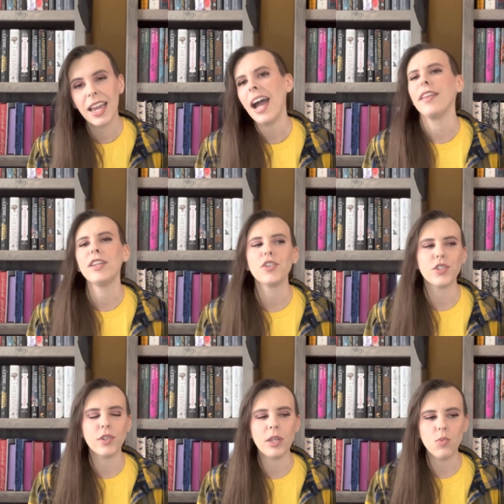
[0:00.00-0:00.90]
I think there's
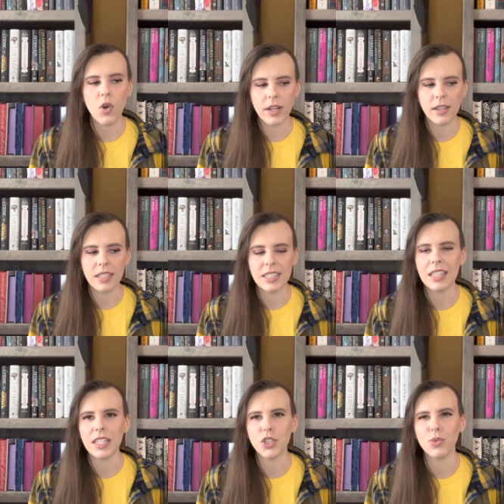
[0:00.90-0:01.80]
only one on this
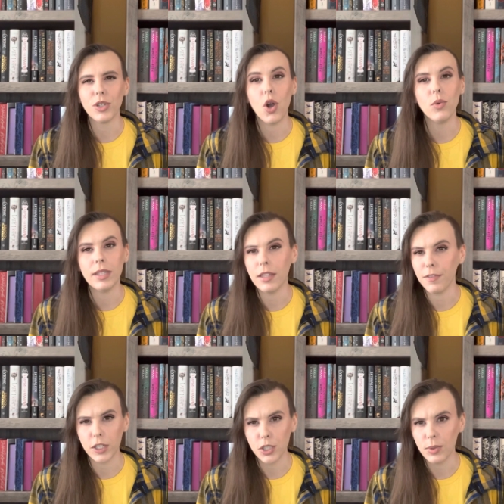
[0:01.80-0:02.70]
list where only the
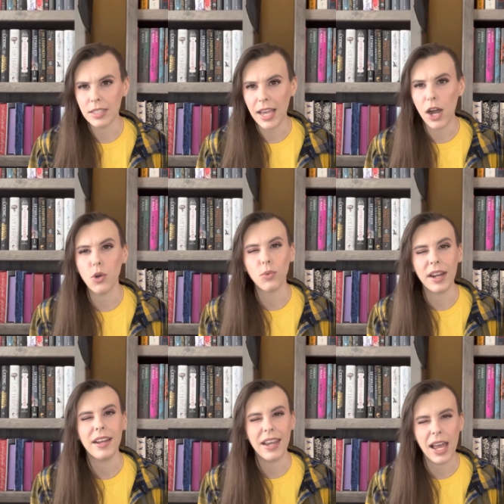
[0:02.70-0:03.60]
first one's out
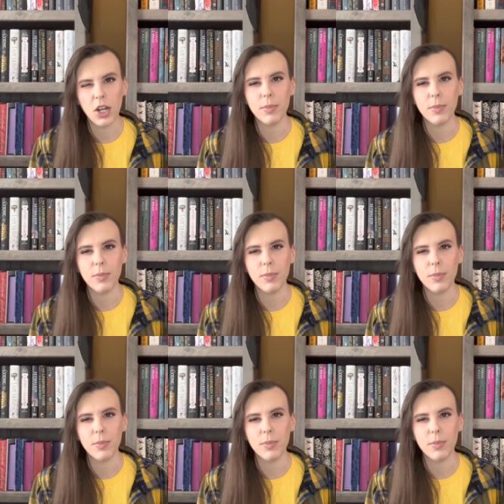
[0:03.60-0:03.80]
right now,